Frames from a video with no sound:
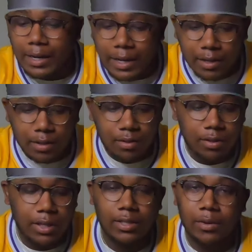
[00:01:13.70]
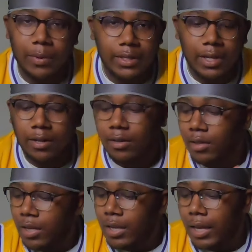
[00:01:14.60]
Nick. He's a reseller,
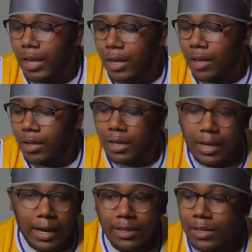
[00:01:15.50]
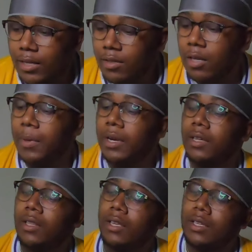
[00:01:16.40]
and he got his hands on a pair
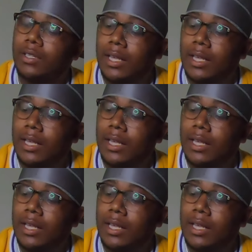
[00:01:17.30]
of these.